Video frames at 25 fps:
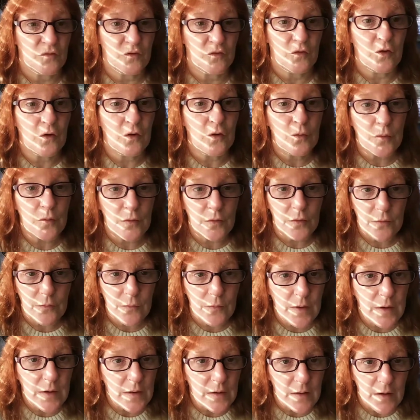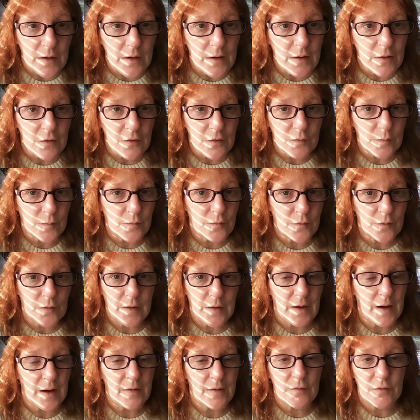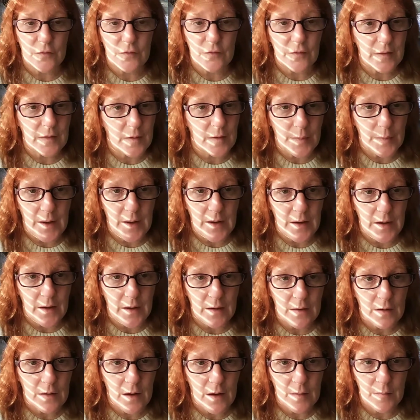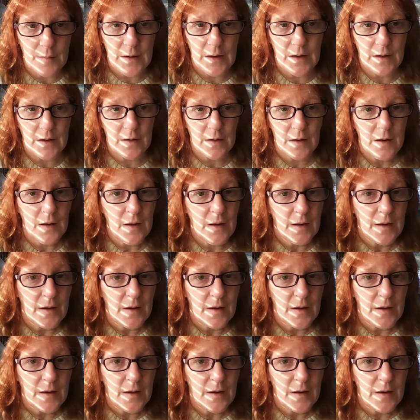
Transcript: 2 and 3 years before they ever see a penny. I mean, it